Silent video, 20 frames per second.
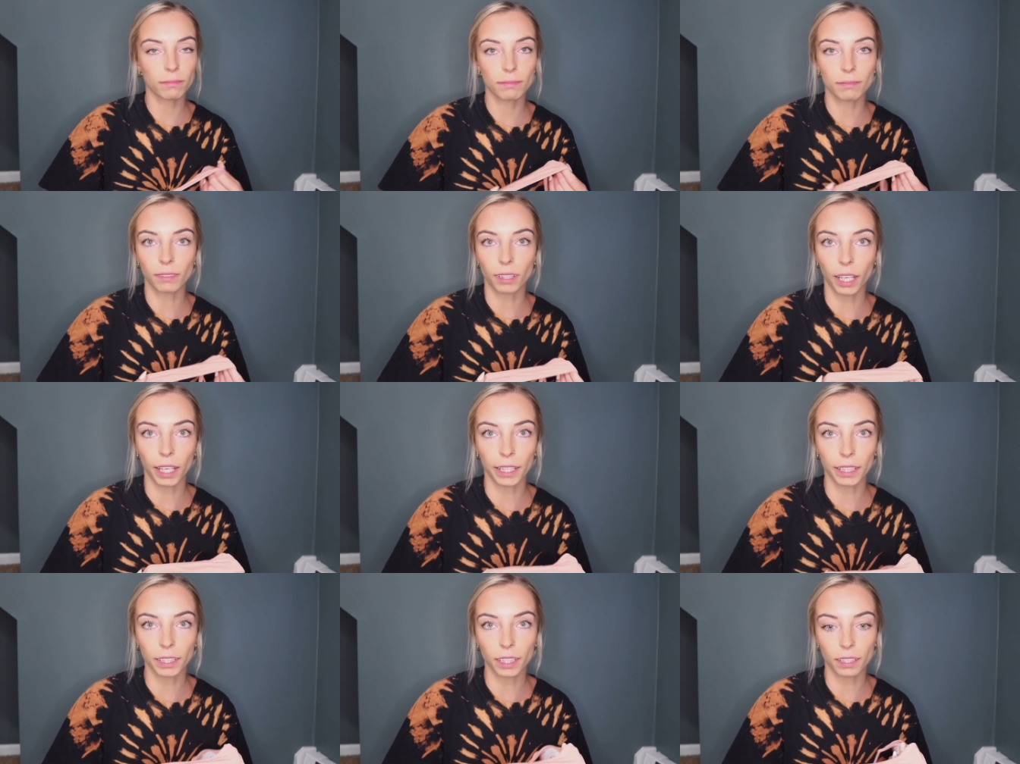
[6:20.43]

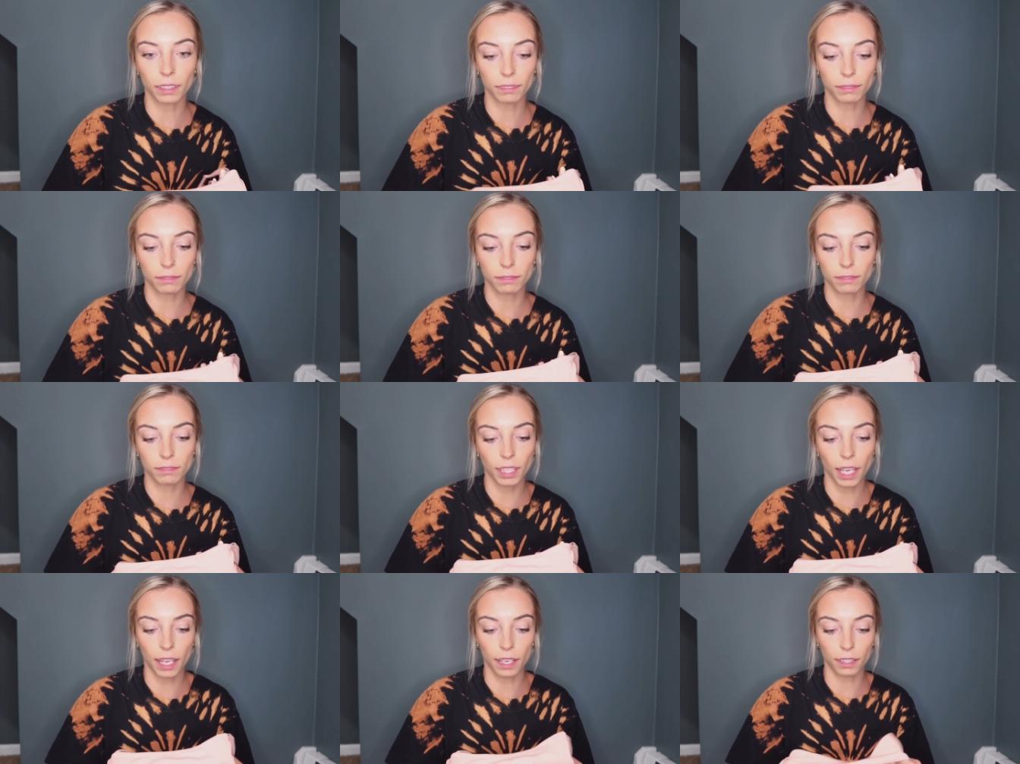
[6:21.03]
like
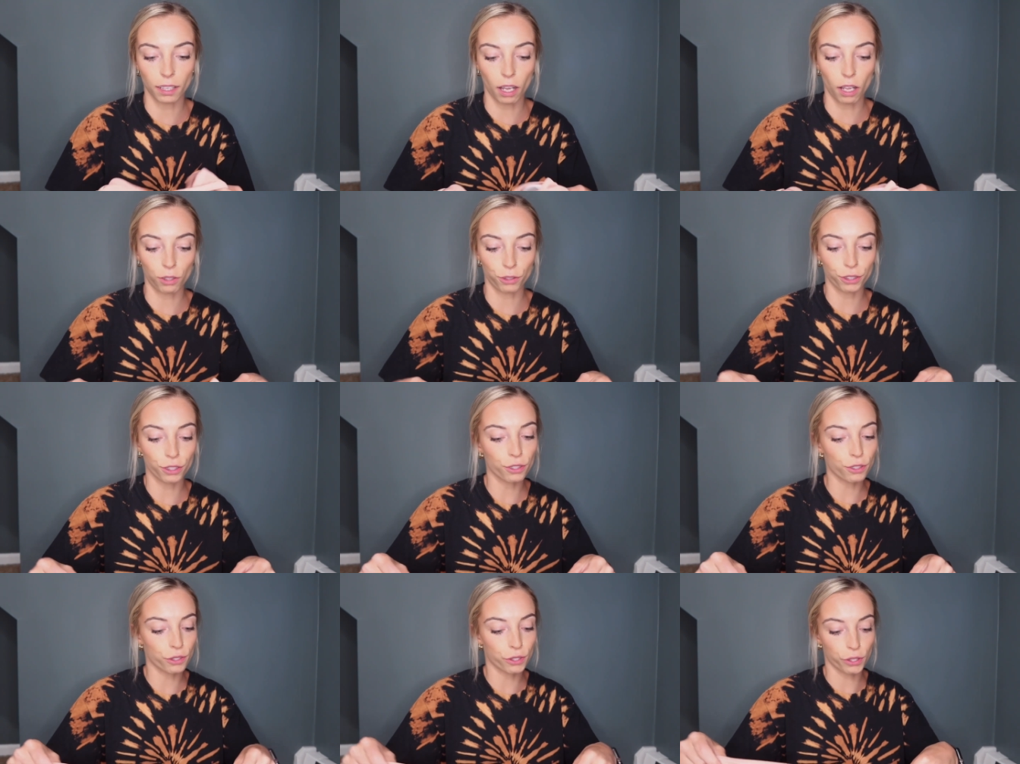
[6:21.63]

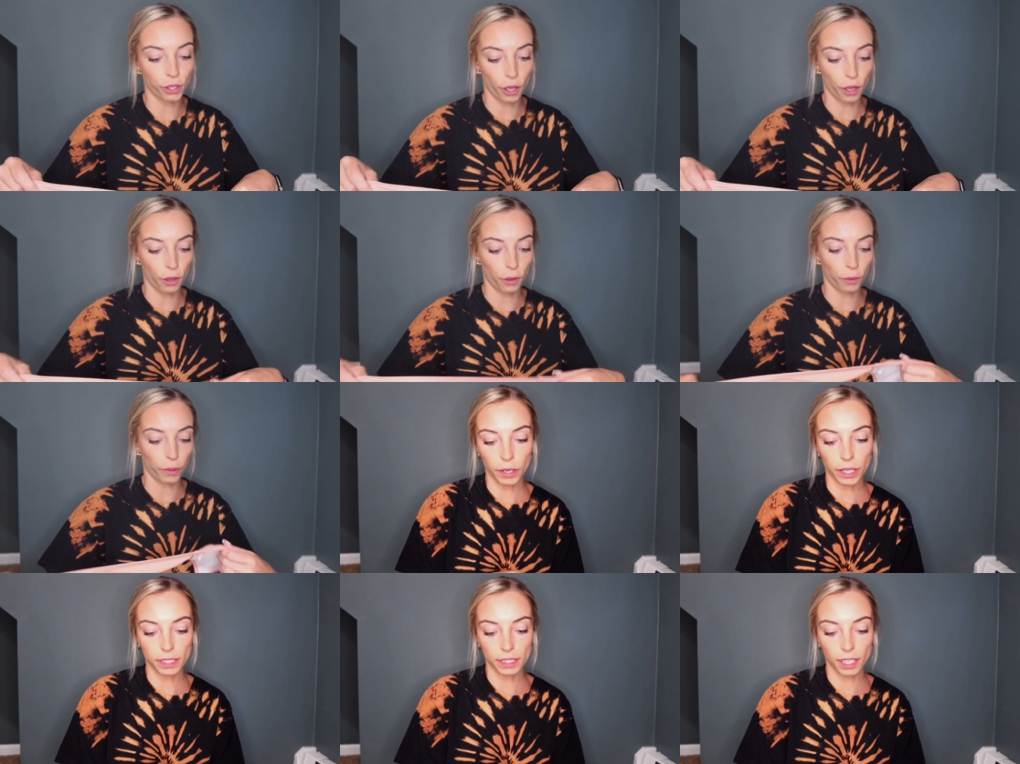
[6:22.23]
$10, so
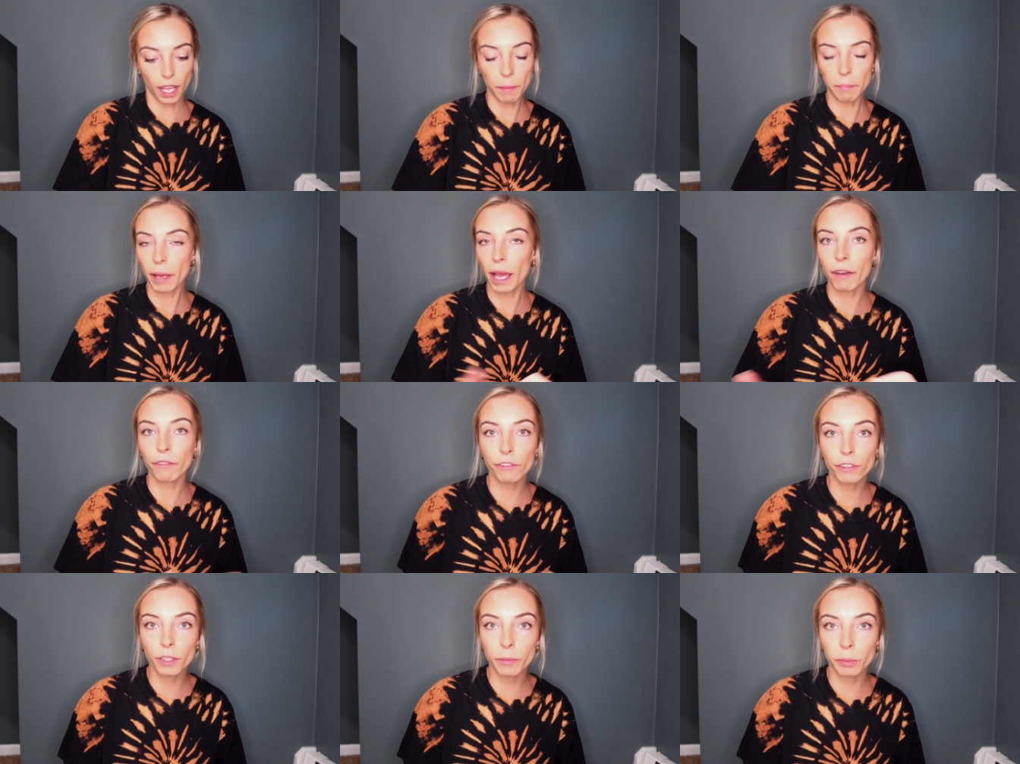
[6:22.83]
it's not
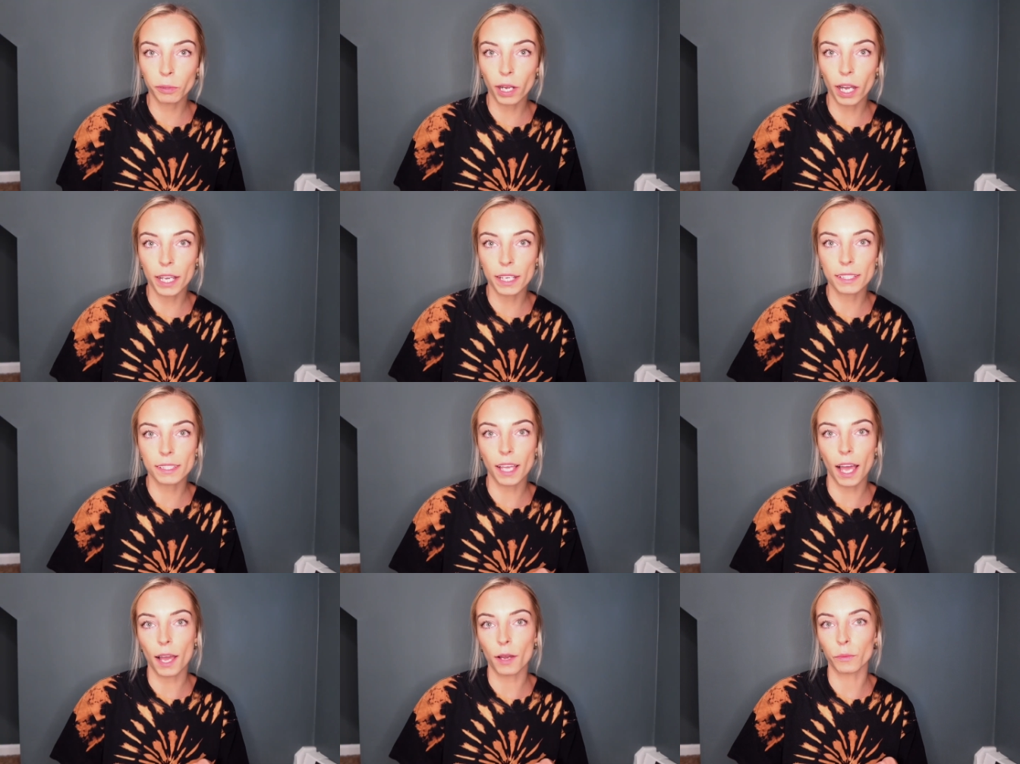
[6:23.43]
bad for the
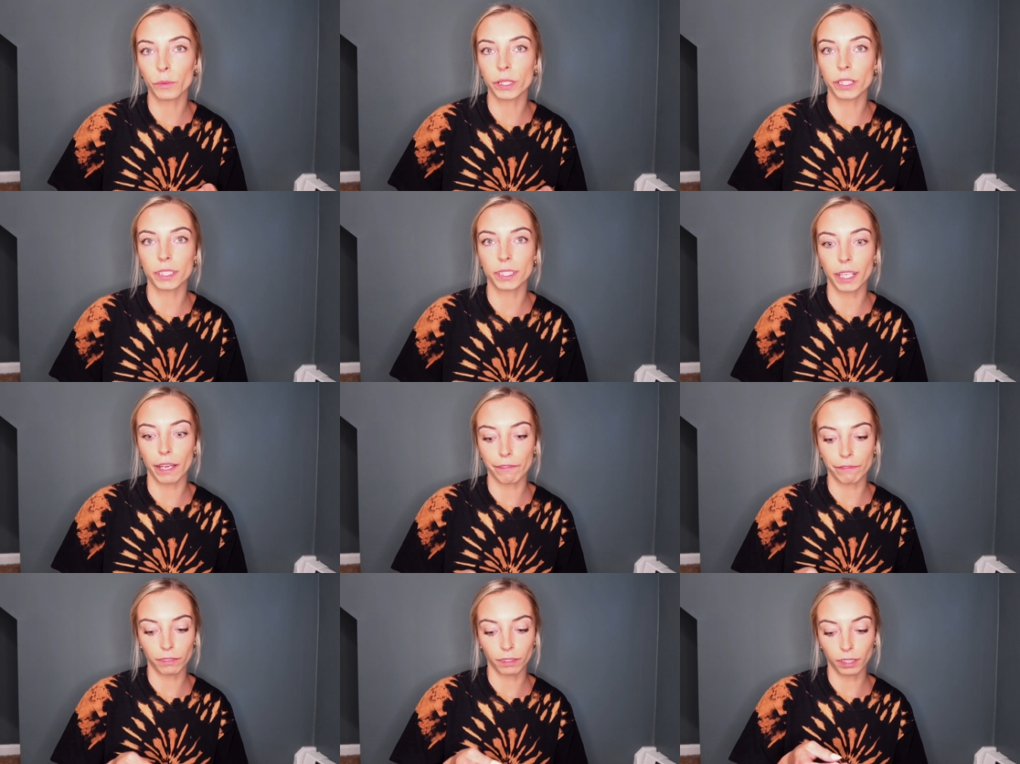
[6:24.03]
price. I would
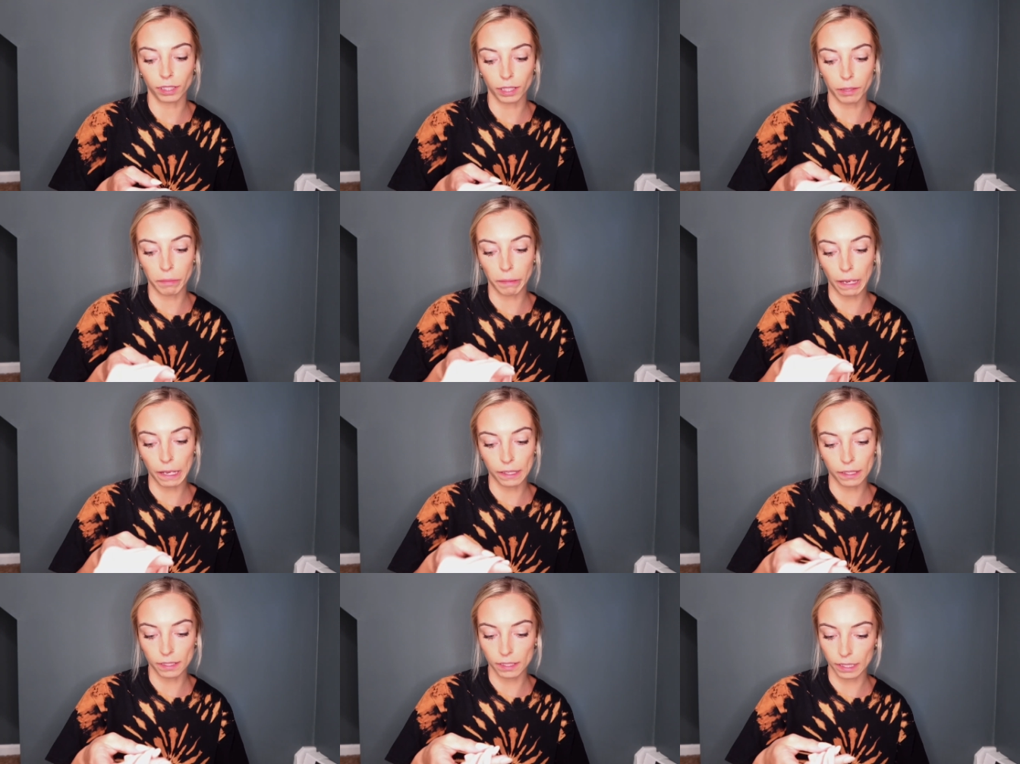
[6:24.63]
definitely
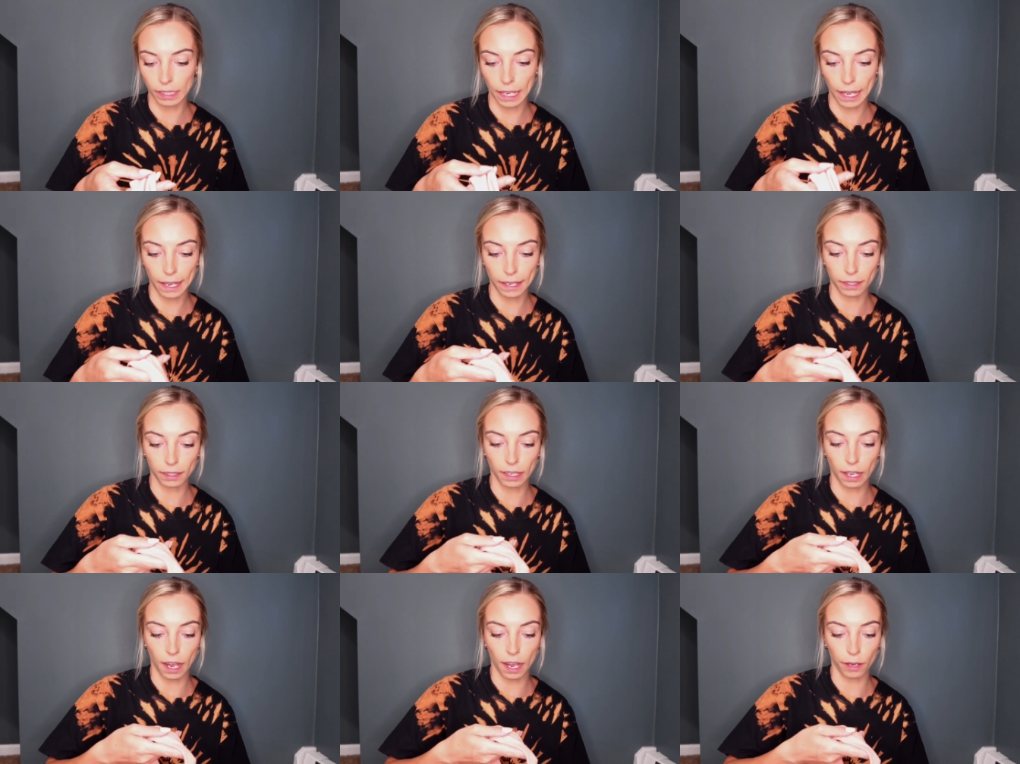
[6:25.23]
buy this
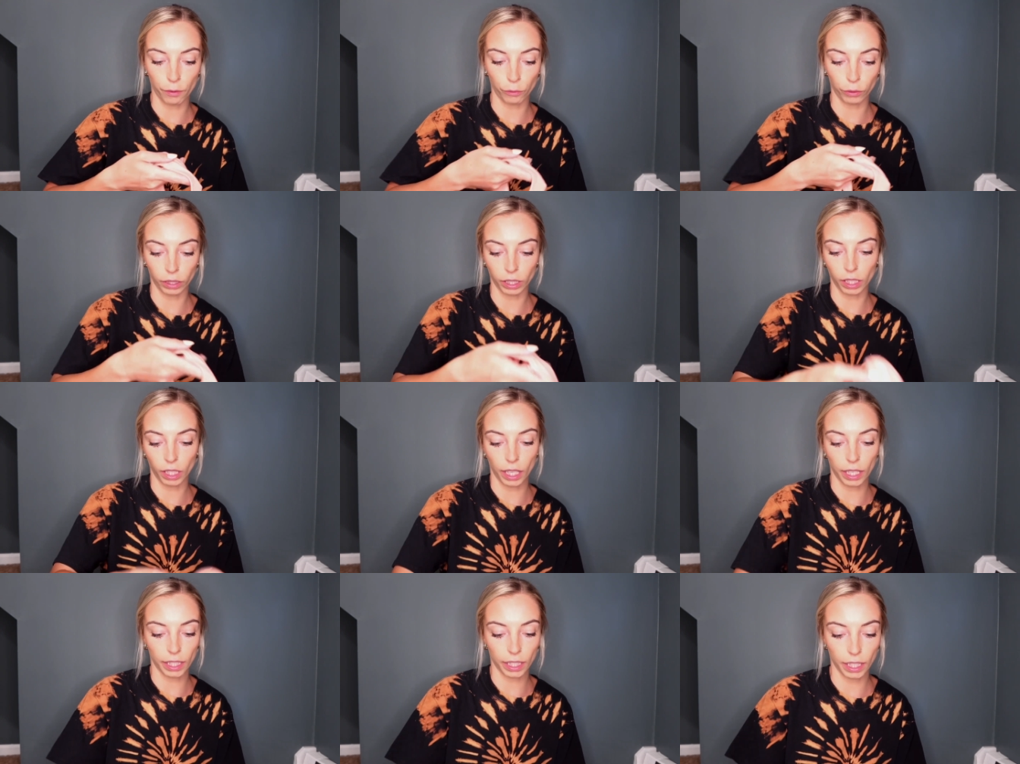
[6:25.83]
again. I really
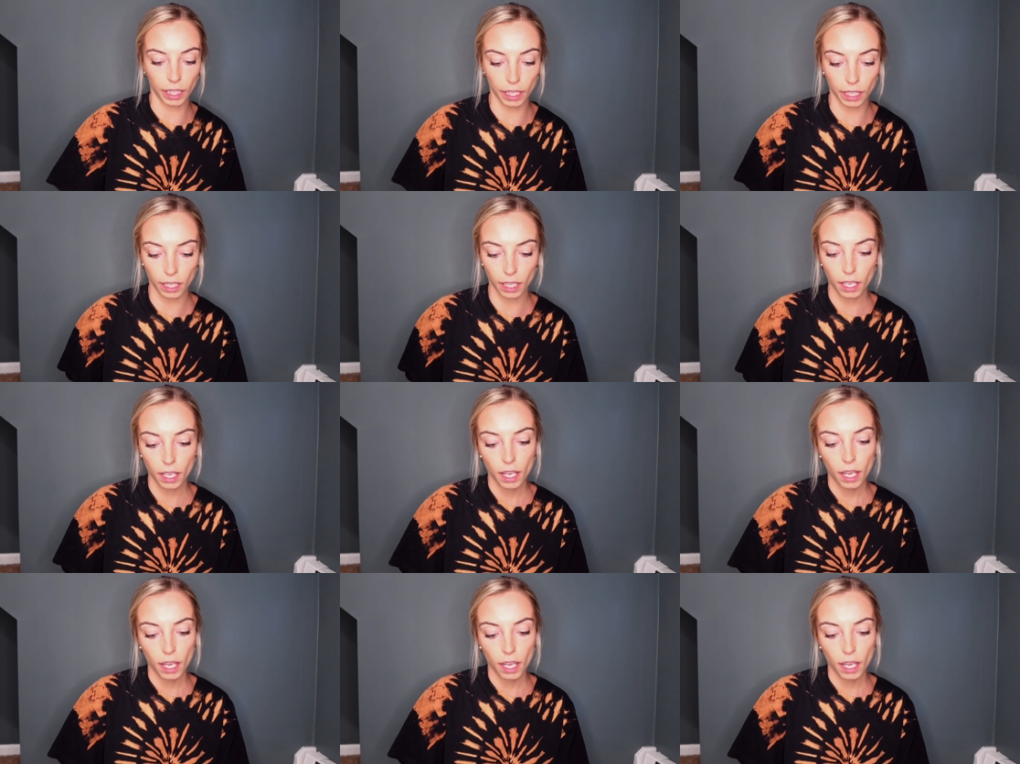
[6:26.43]
like it.